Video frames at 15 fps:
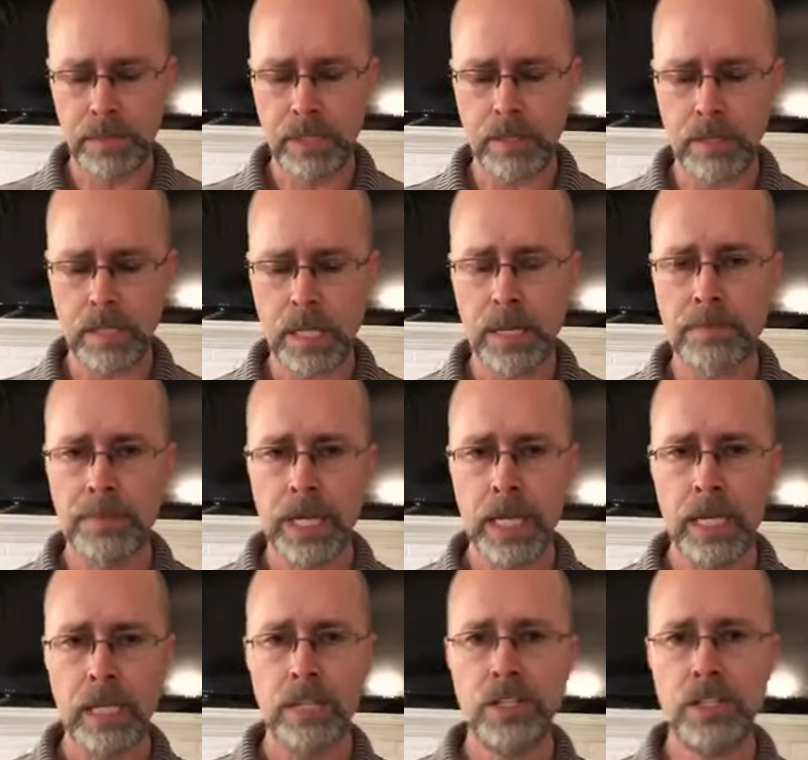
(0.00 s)
You see,
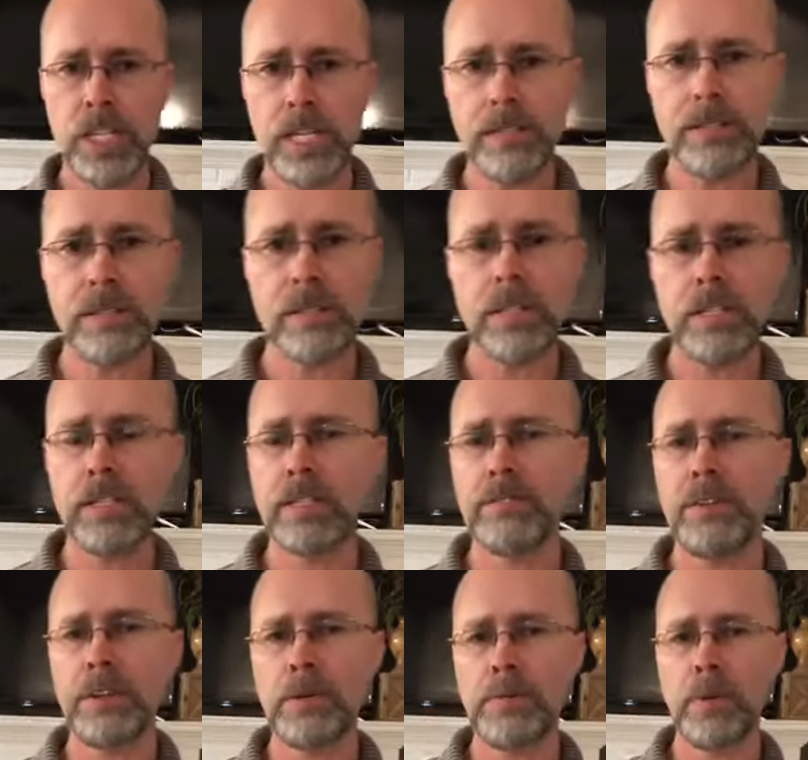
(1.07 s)
Jesus, this is a
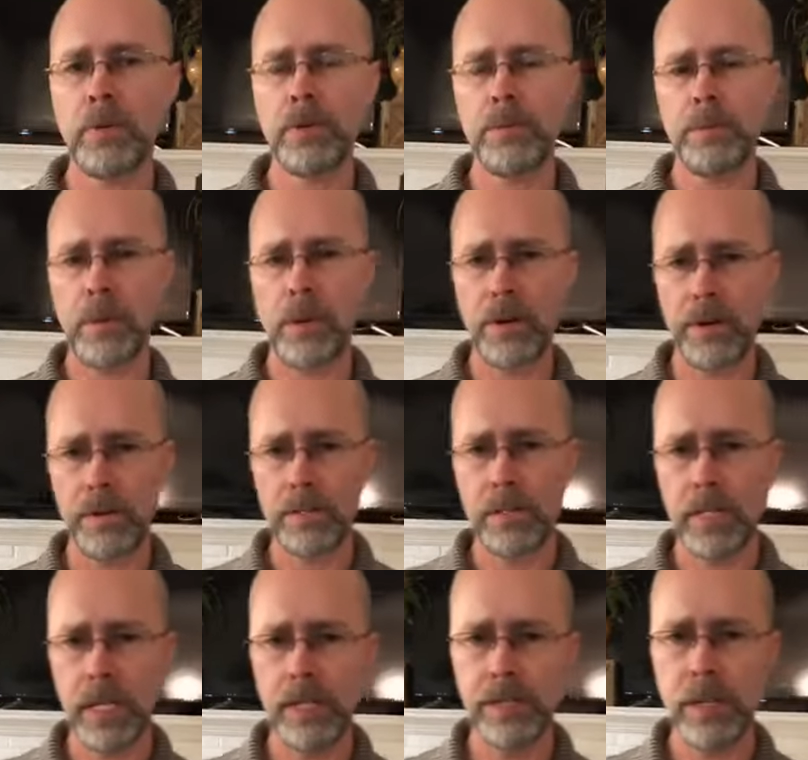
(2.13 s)
very important part,
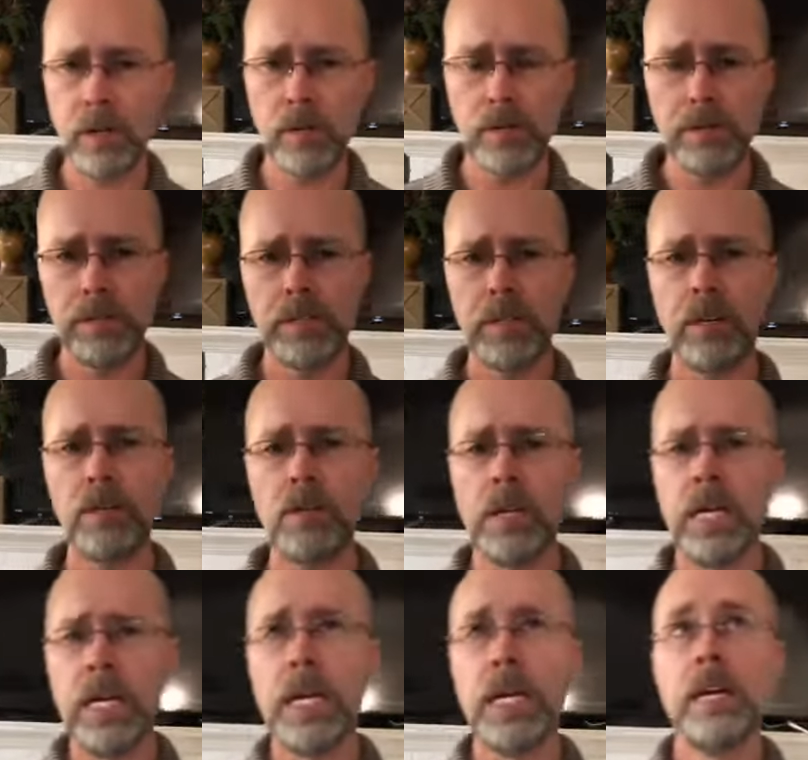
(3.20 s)
and don't, don't
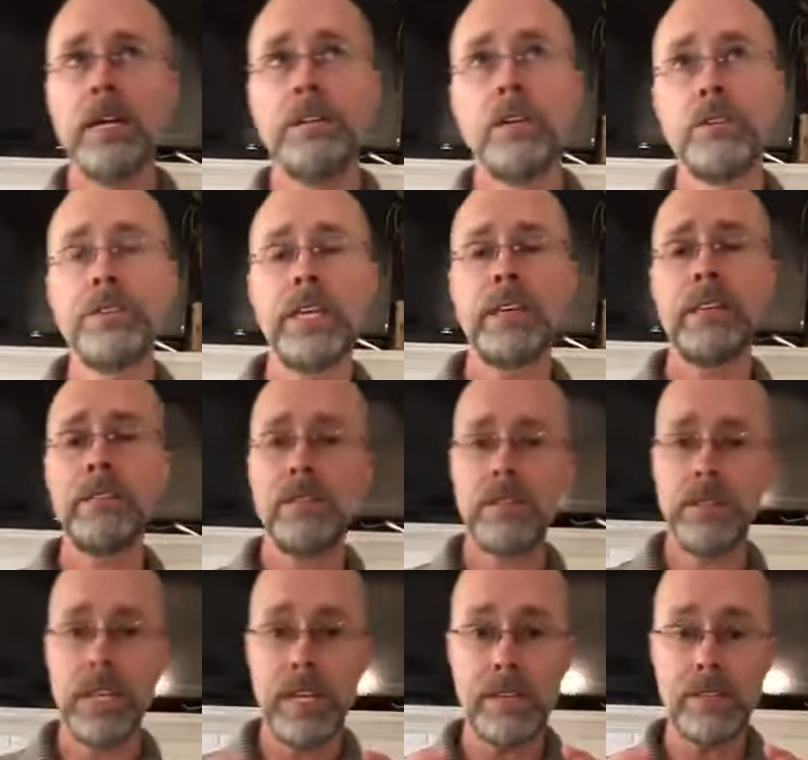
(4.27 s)
don't think this
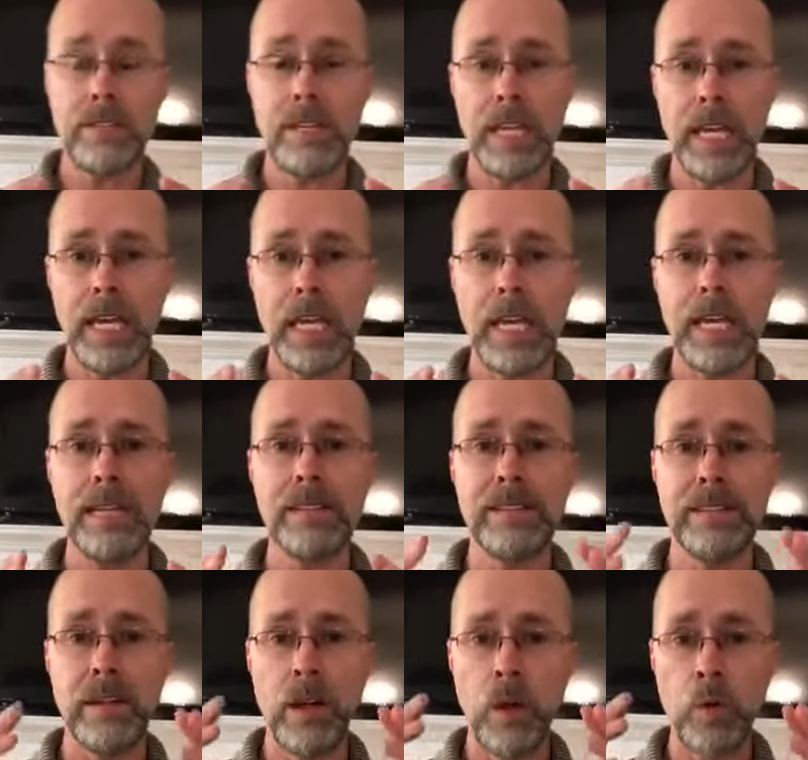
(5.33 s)
is this
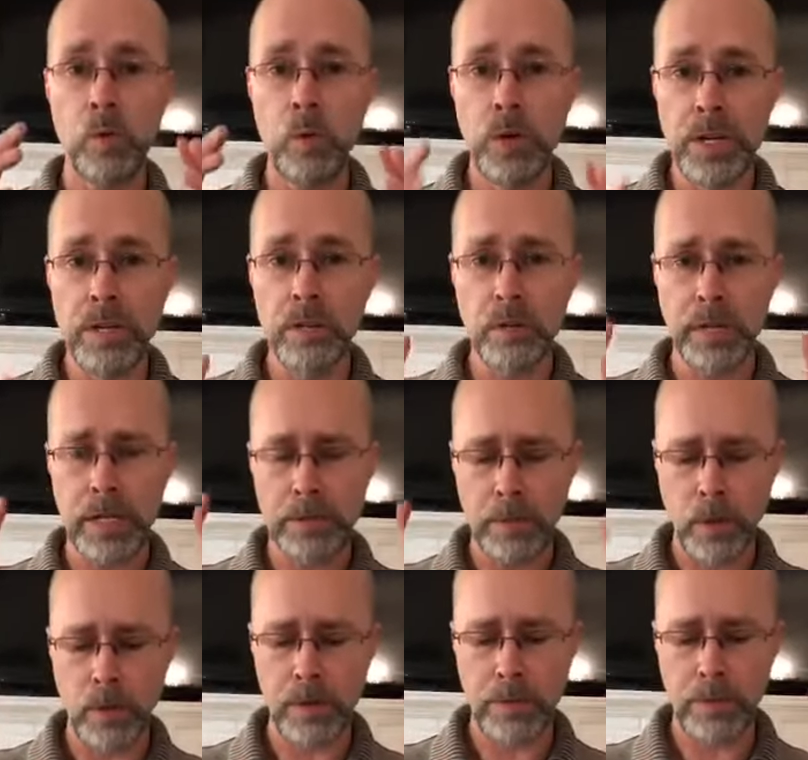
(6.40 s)
is a real
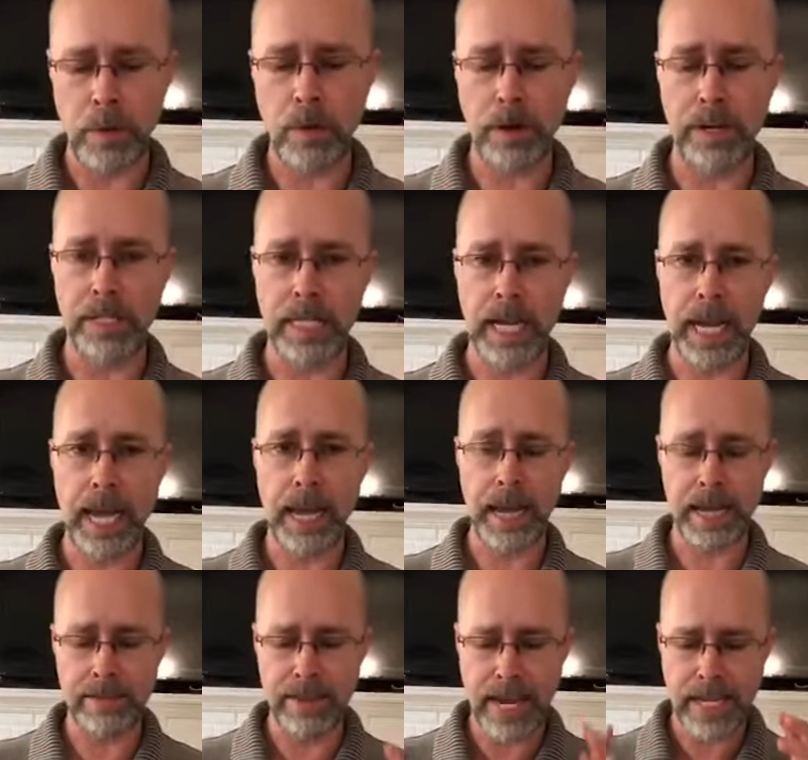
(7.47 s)
important part that I,
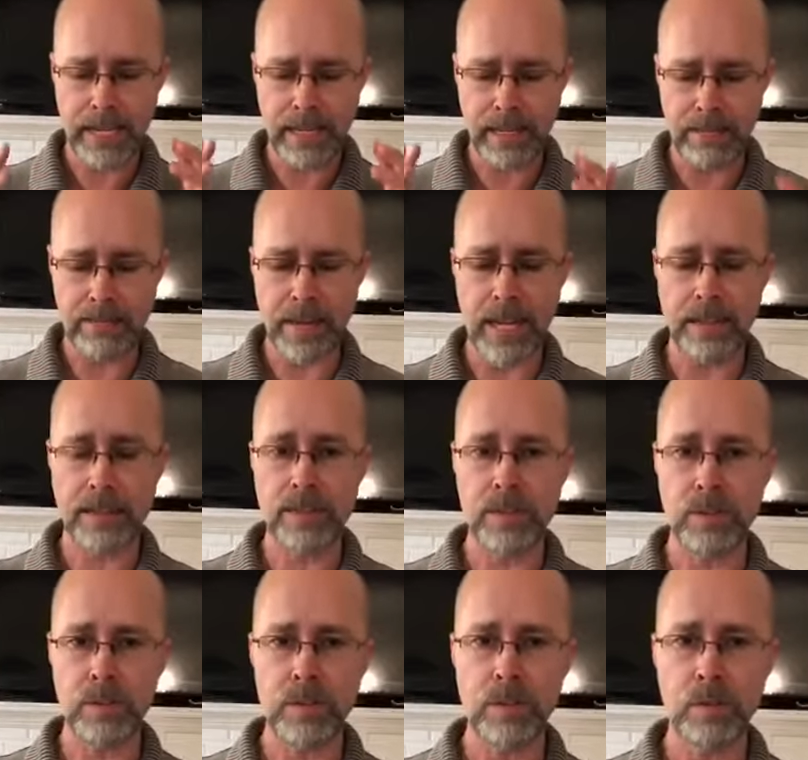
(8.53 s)
if I can convey this
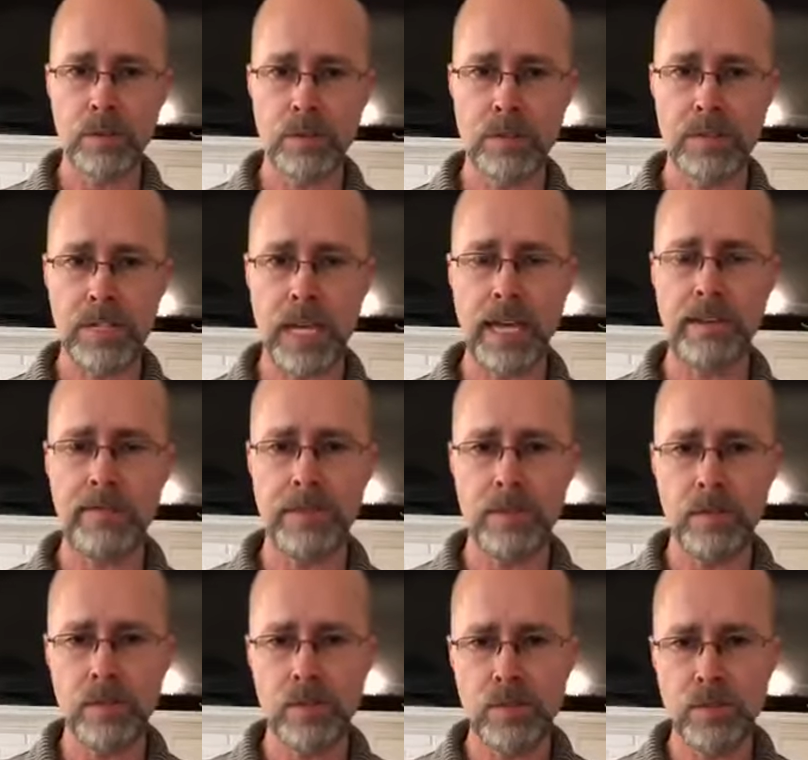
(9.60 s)
to you, will save
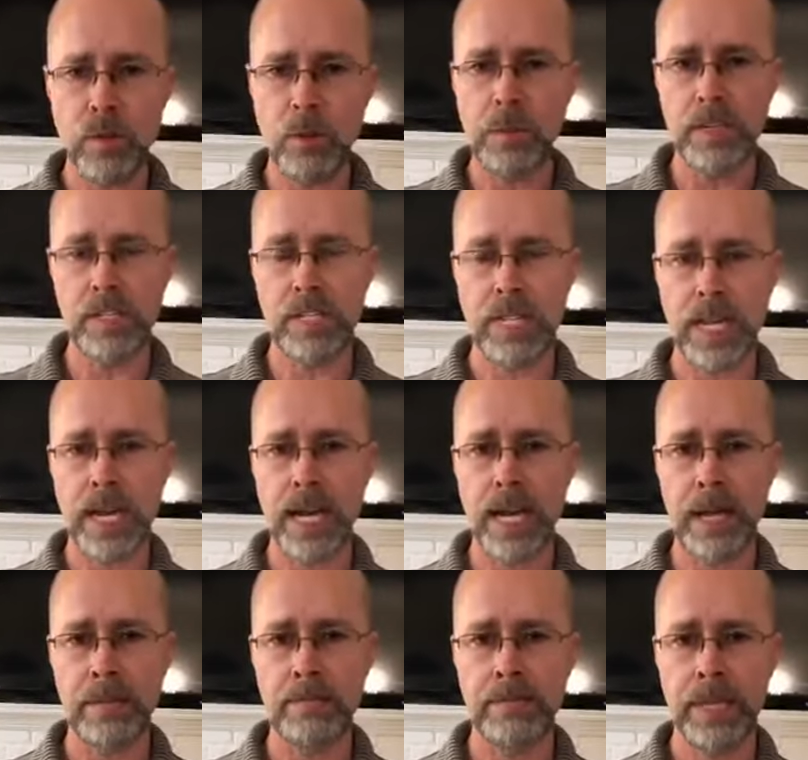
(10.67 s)
you so much
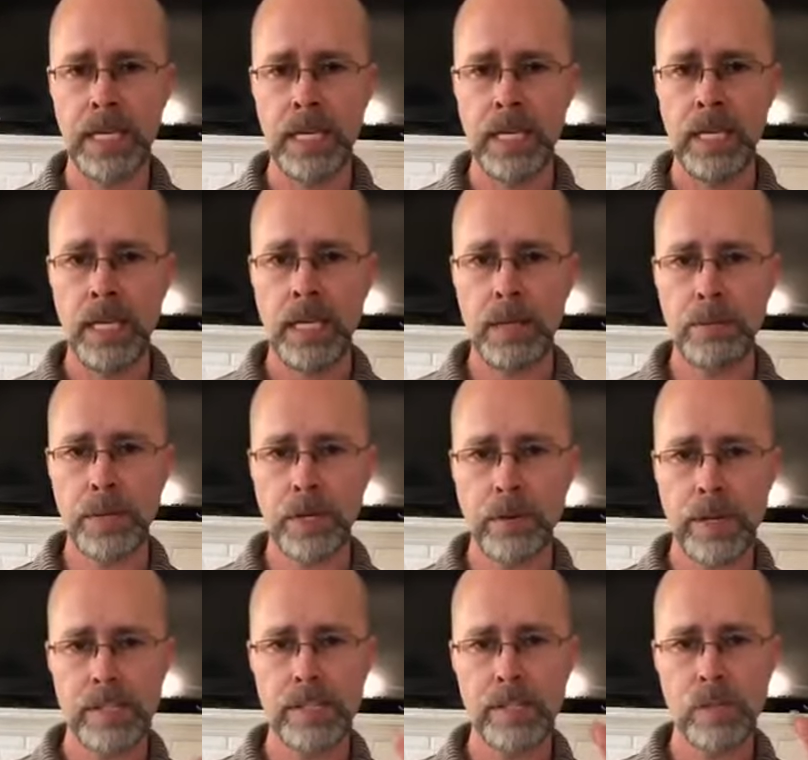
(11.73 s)
time in
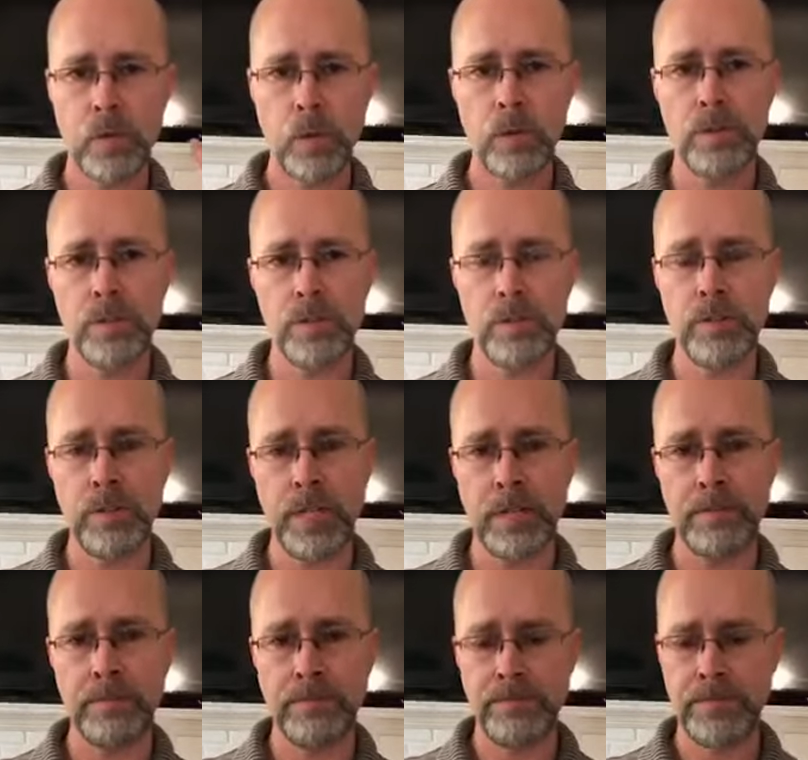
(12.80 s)
progressing towards your
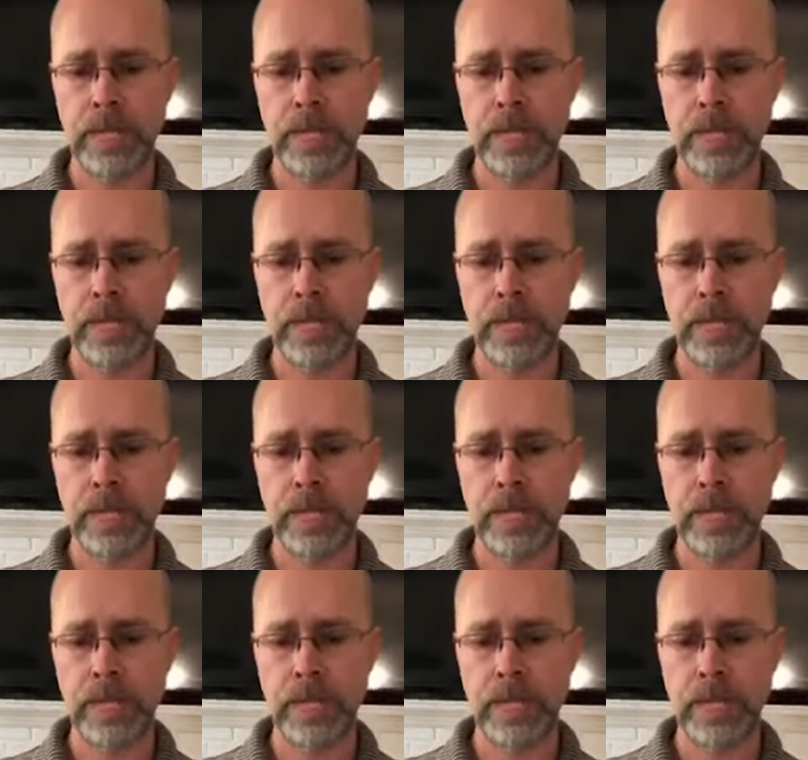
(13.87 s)
dream.